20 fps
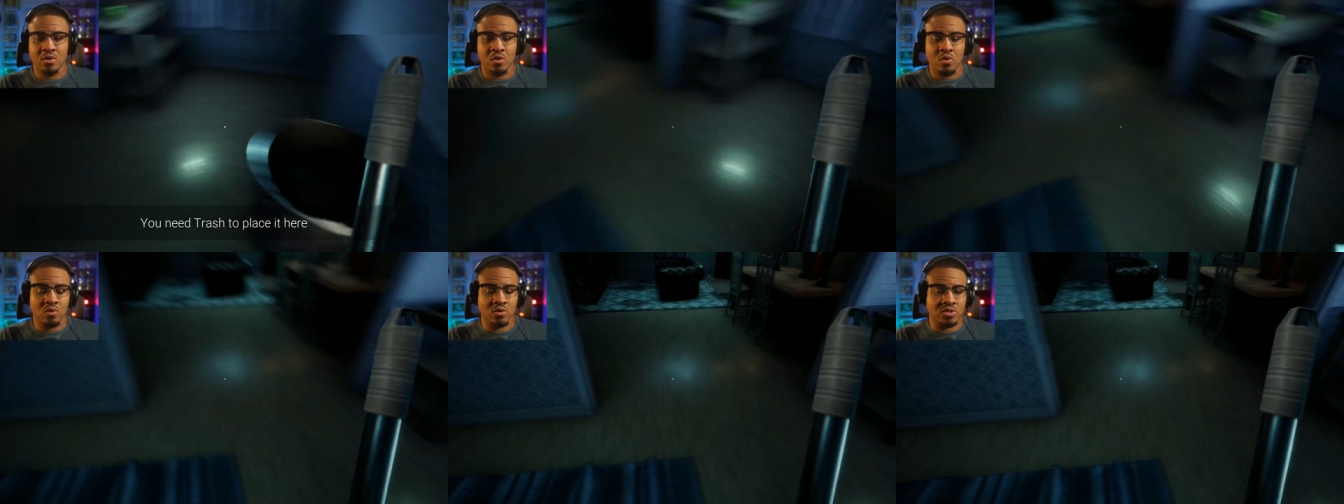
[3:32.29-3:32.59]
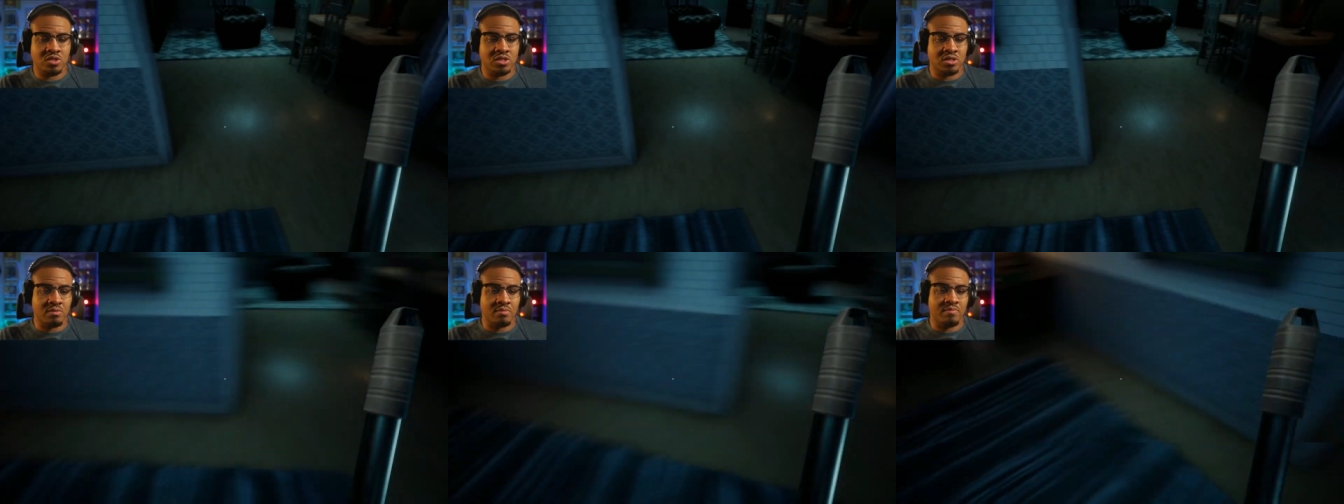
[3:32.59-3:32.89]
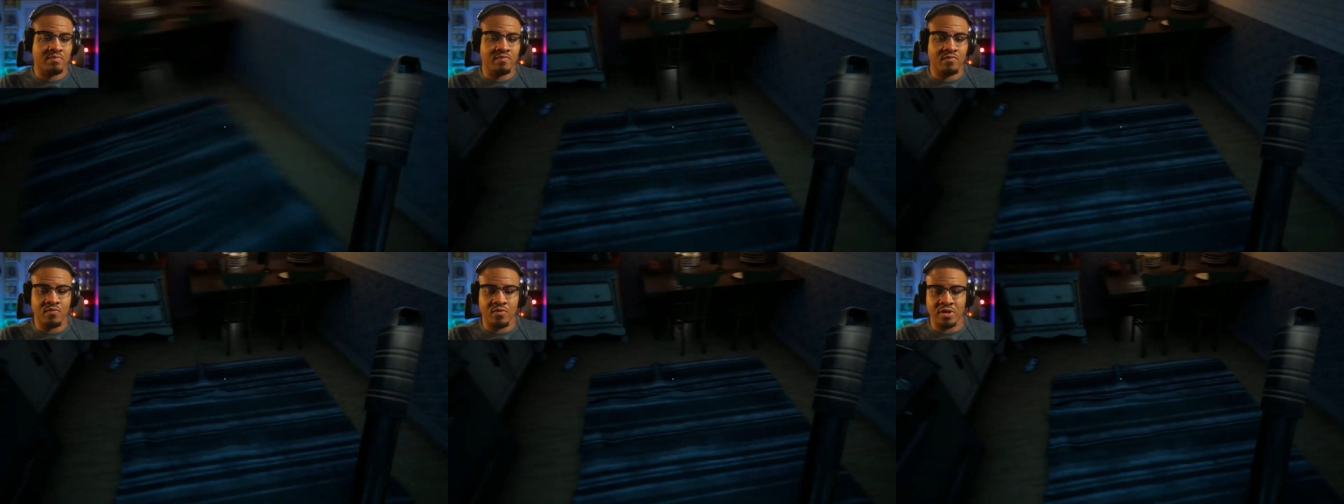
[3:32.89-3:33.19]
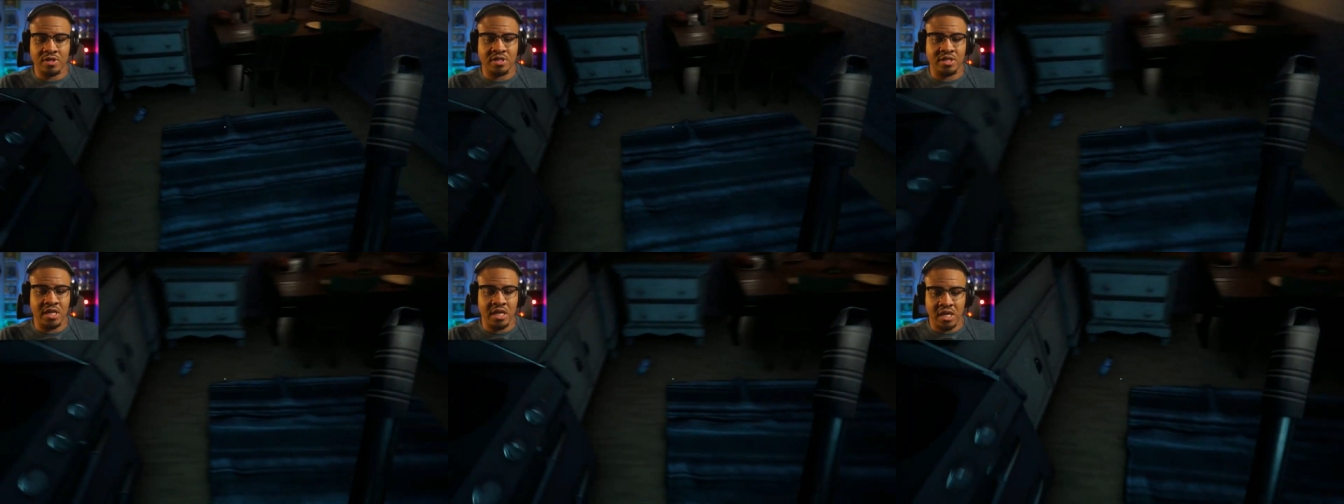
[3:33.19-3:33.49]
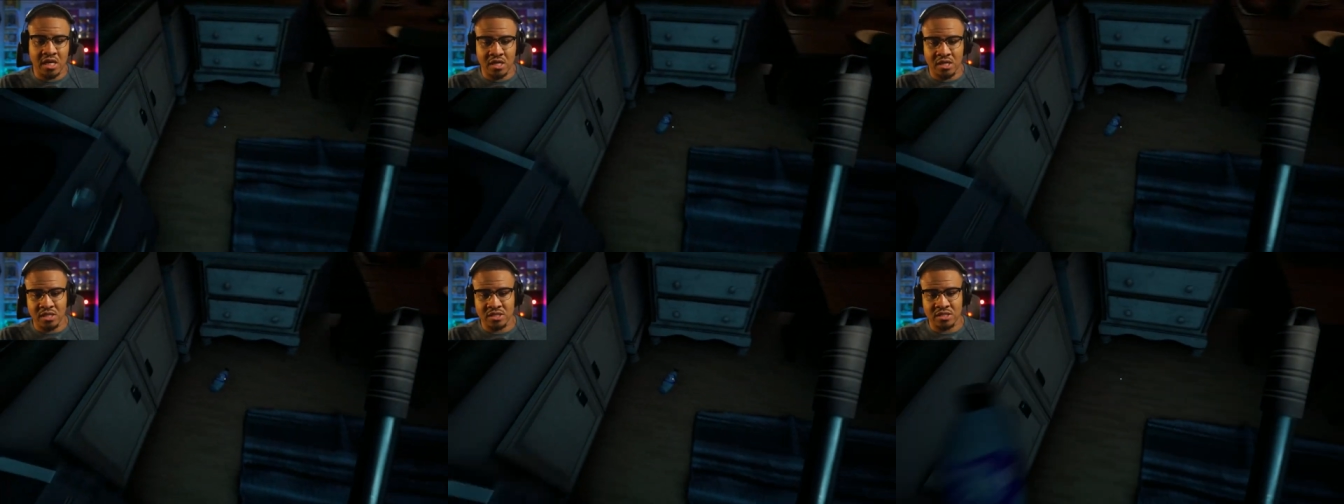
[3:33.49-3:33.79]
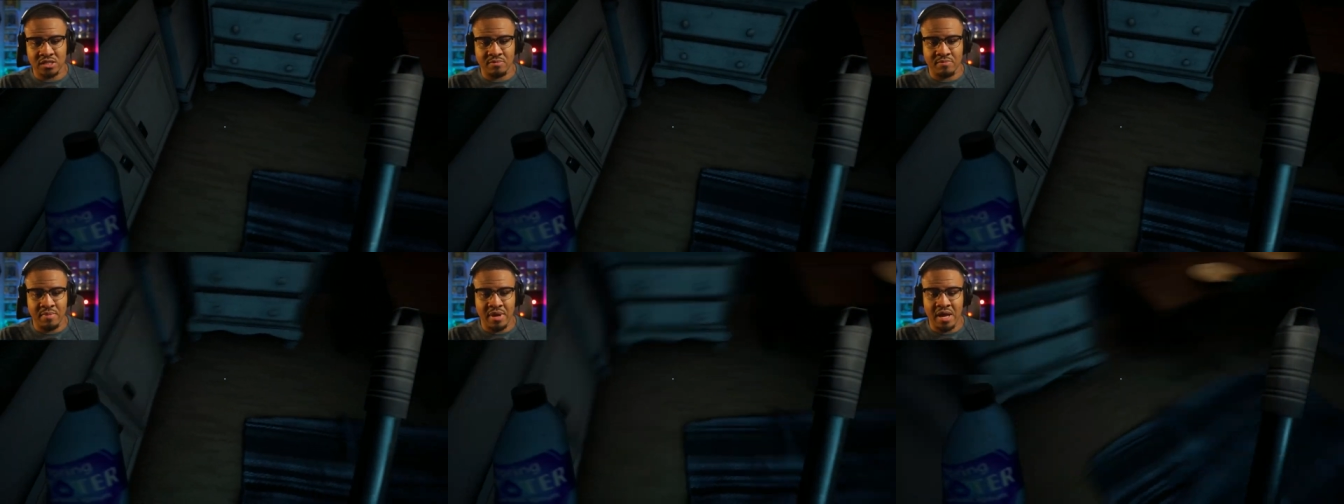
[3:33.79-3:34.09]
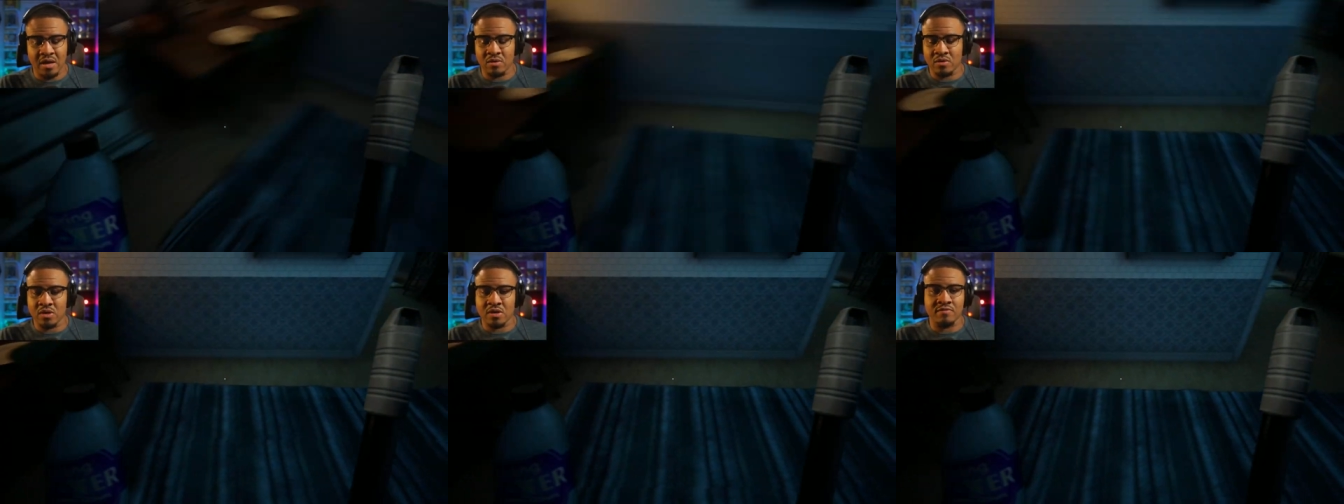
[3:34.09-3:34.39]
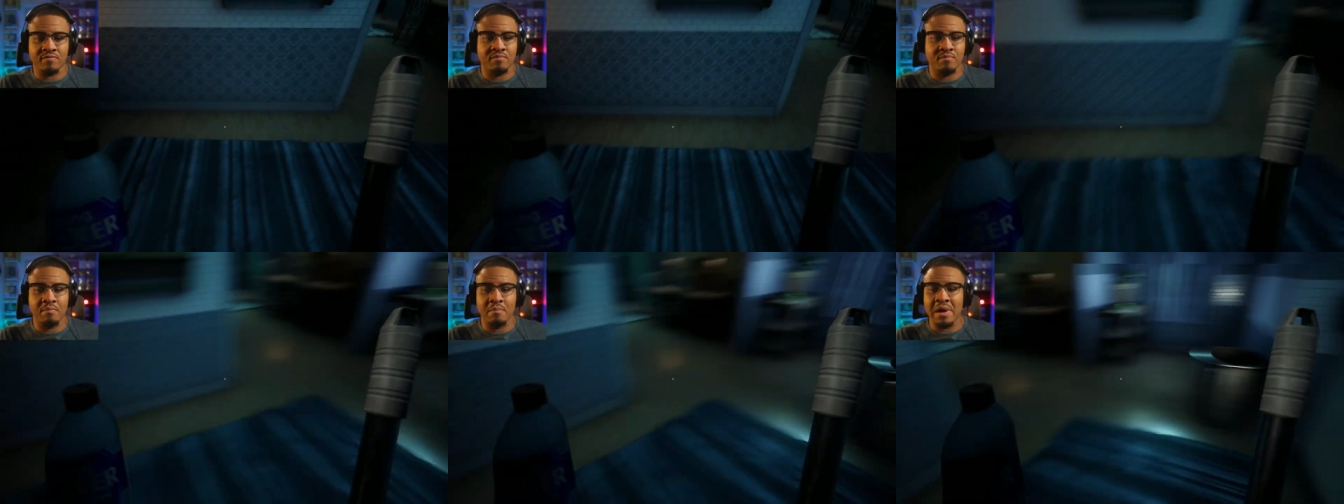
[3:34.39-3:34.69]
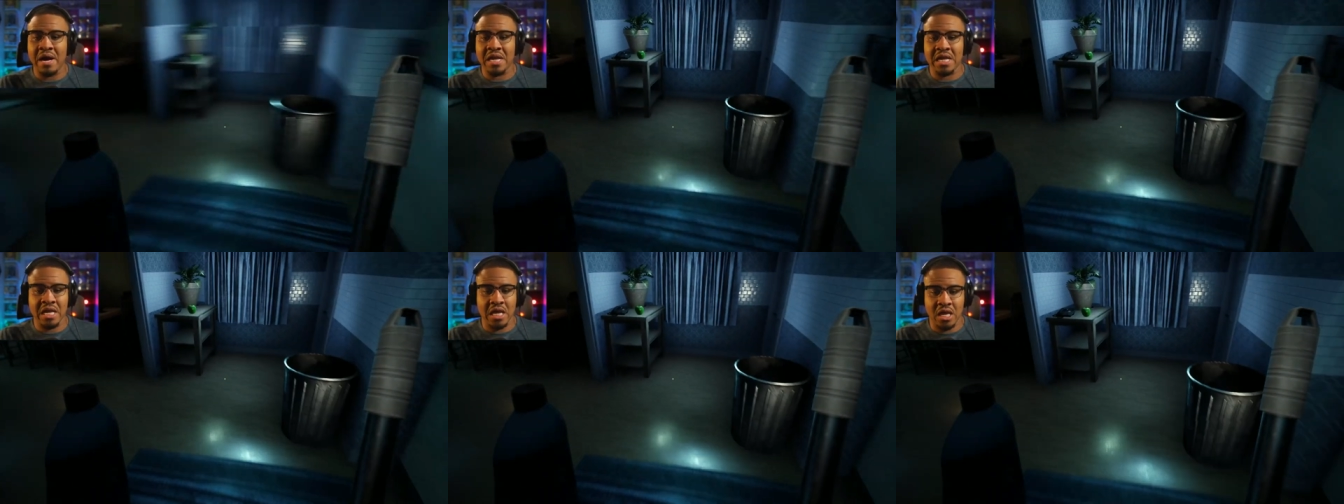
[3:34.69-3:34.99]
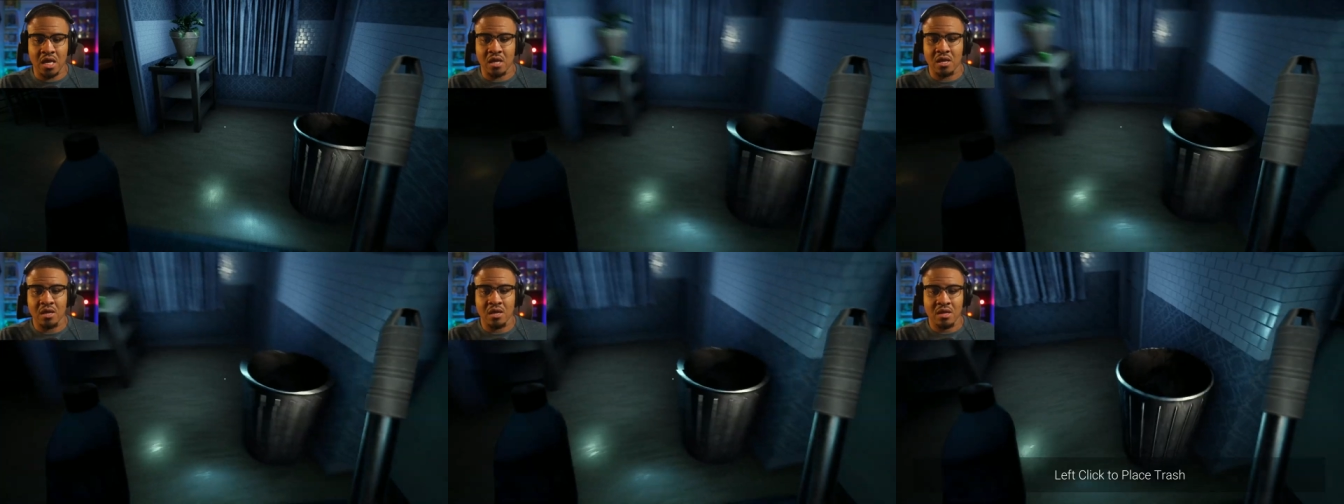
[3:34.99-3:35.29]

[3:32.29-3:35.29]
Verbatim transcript: or some ridiculous amount of money.